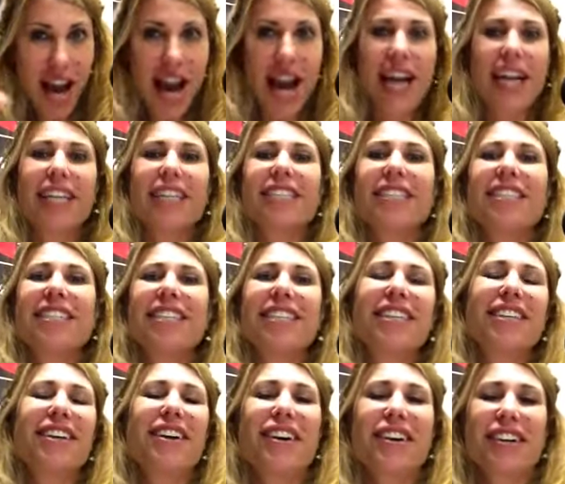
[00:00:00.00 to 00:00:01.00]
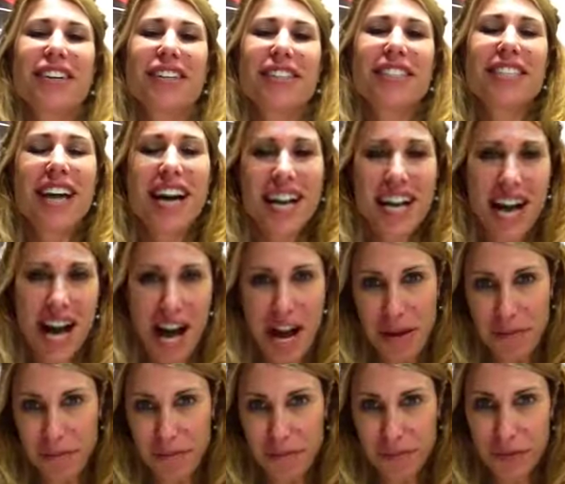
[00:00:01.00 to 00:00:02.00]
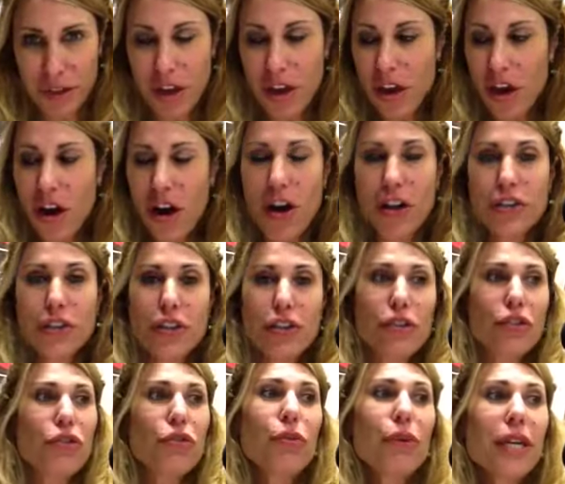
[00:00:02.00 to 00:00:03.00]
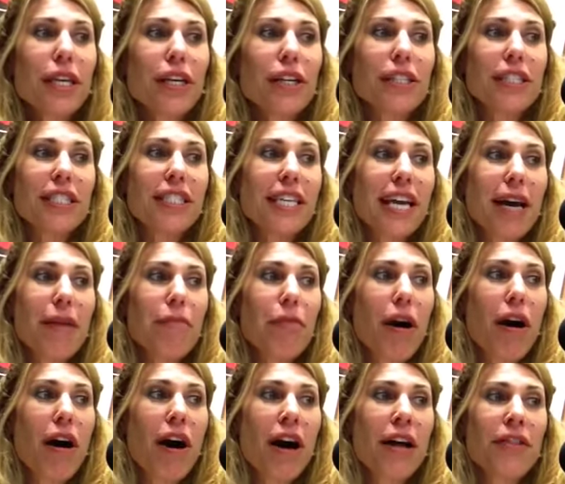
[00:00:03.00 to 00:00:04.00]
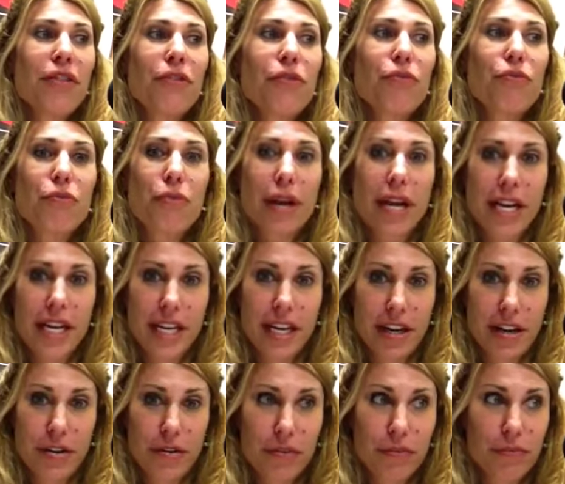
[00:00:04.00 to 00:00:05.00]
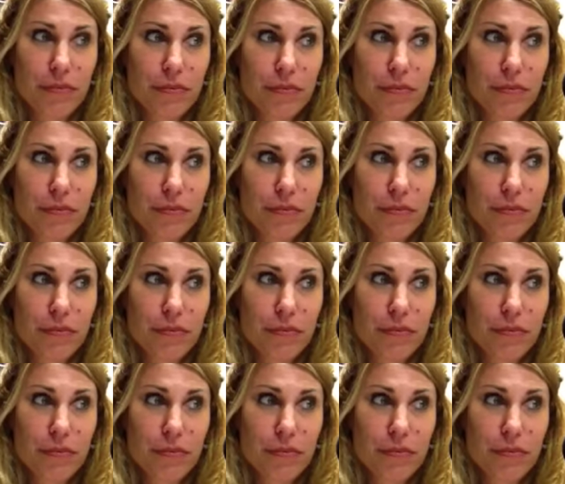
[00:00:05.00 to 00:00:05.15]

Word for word: I N G E R.com. Also, Twitter, Deb on the Radio.